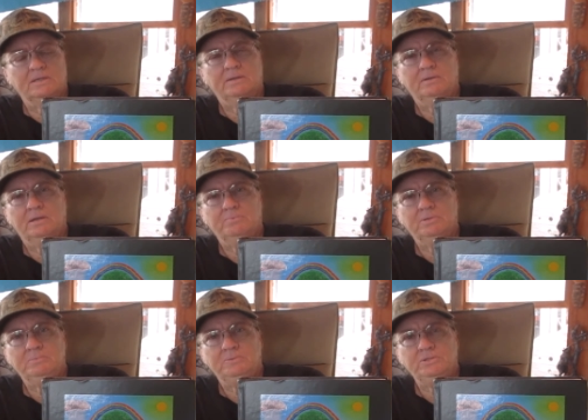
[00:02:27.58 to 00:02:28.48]
I, I
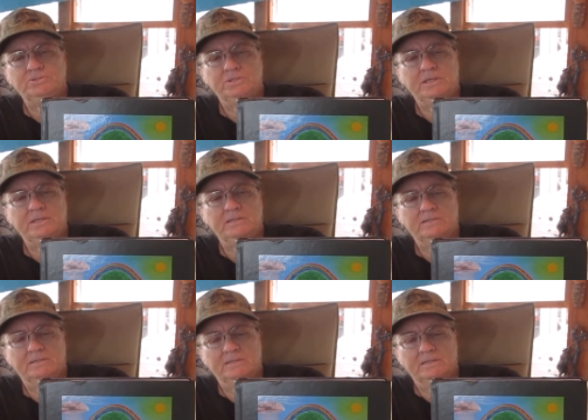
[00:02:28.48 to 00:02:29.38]
really appreciate it.
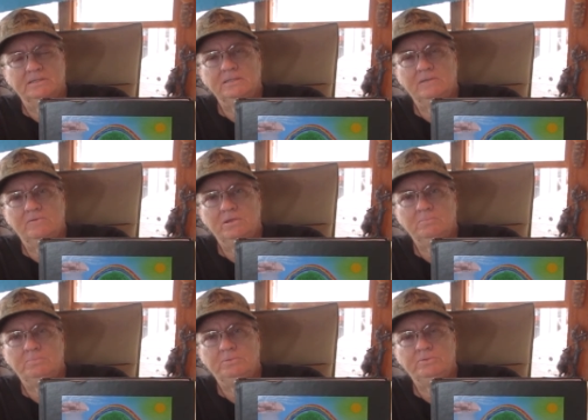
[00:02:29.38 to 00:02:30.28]
Give
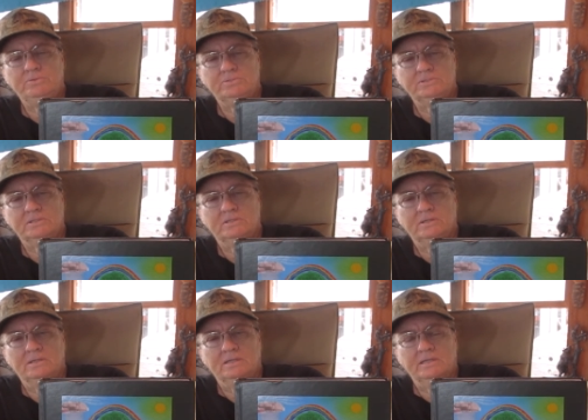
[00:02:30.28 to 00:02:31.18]
him a boost.
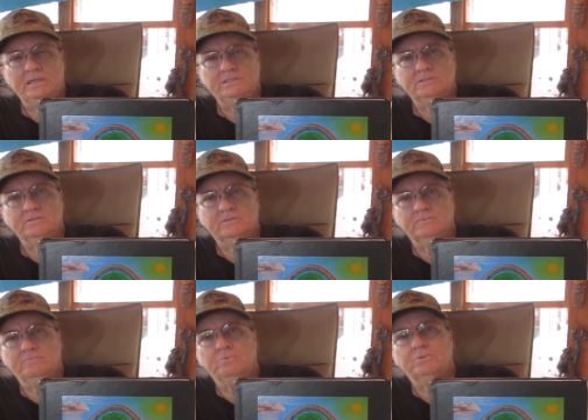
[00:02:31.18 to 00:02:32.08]
He's looking
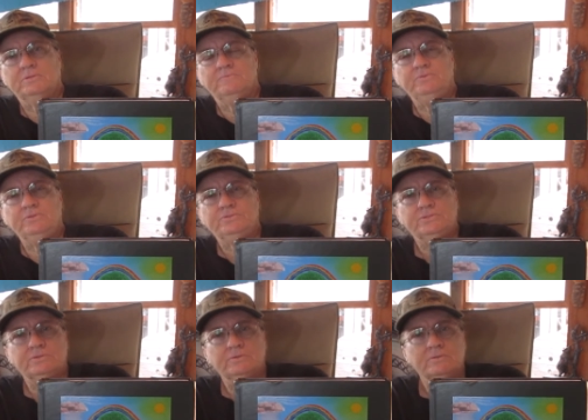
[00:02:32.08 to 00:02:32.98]
for the
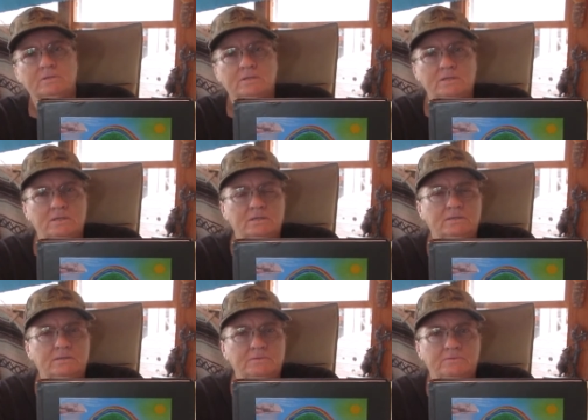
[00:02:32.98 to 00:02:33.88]
future
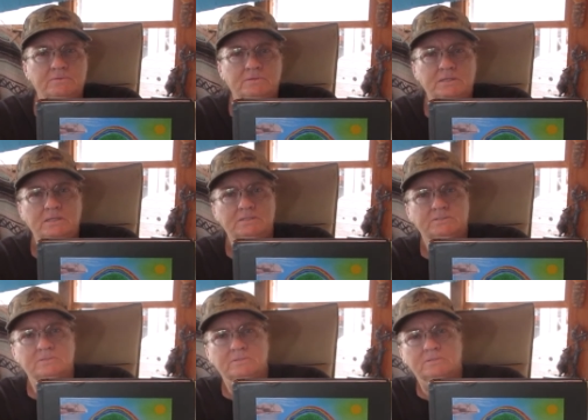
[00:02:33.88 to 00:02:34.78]
of
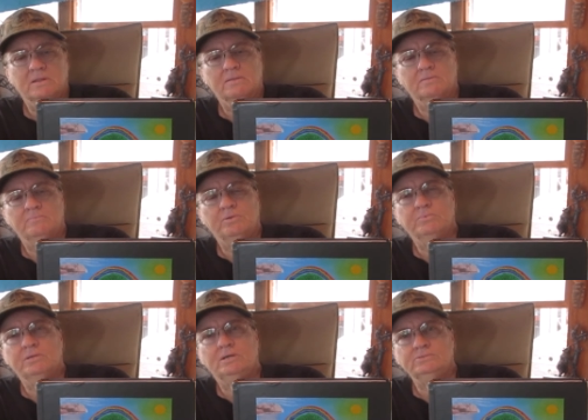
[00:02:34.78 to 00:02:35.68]
getting
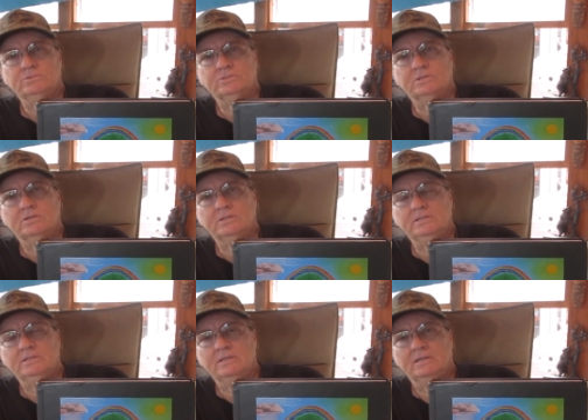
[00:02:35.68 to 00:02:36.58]
permaculture started,